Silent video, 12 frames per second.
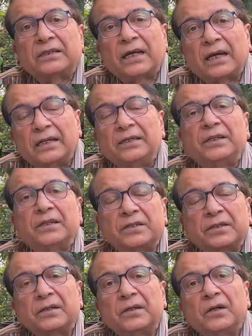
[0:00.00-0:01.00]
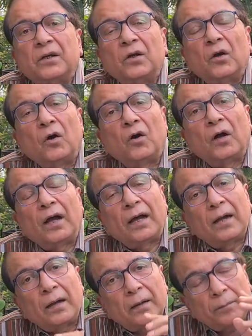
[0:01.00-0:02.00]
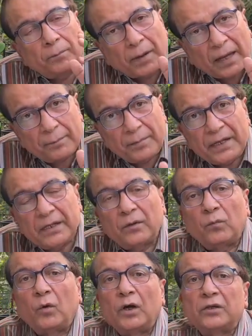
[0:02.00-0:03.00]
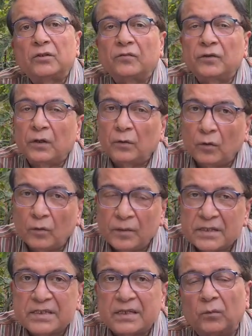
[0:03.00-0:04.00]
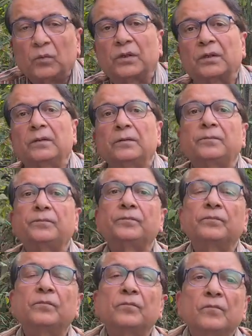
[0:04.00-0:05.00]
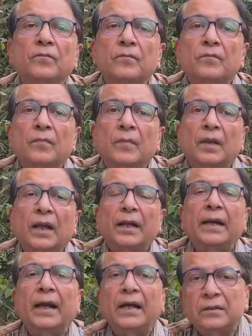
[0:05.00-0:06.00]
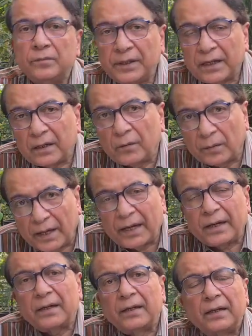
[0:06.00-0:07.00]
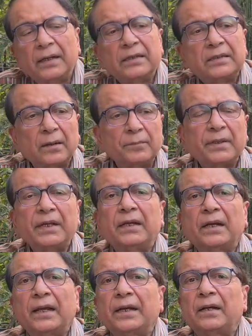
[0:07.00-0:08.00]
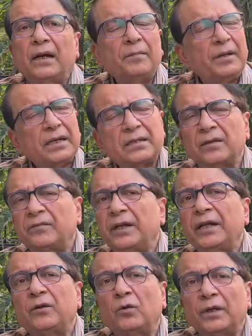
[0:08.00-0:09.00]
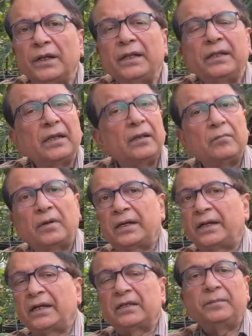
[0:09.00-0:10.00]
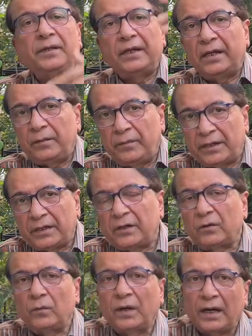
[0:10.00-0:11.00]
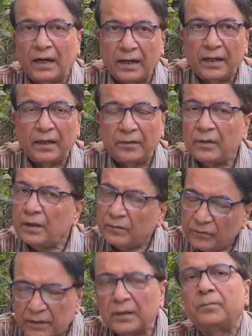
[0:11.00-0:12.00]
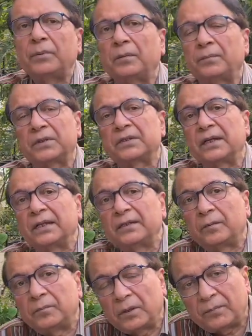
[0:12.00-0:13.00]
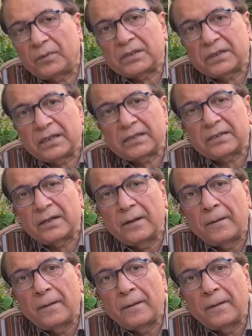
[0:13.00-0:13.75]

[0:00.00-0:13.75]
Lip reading: challenges by being the voice of the global south. And as we are aware, something like, it's a very routine thing, but it has been elevated to a high level with a purpose. And the purpose is